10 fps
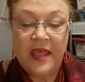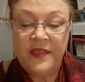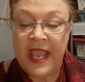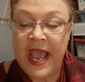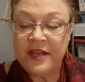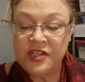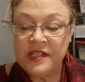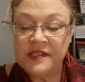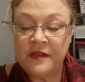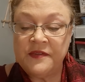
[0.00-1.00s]
The
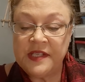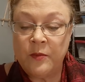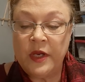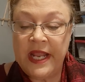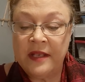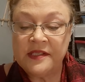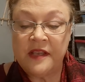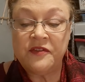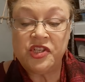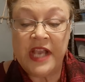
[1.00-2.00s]
actions of someone else
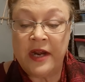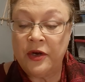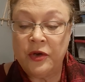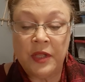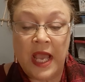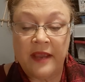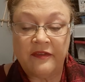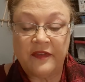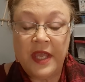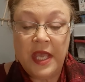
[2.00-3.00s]
have shattered her
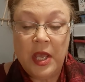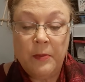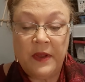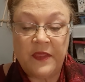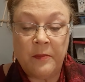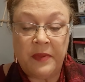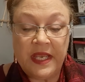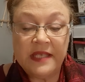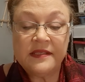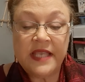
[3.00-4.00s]
life, but the
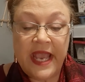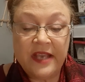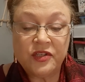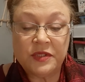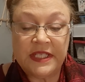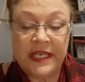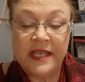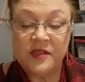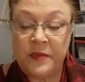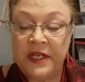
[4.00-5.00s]
biggest casualty
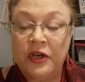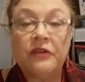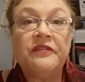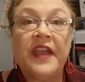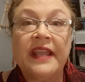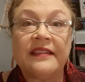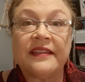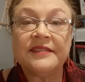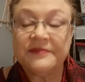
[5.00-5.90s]
has been her faith.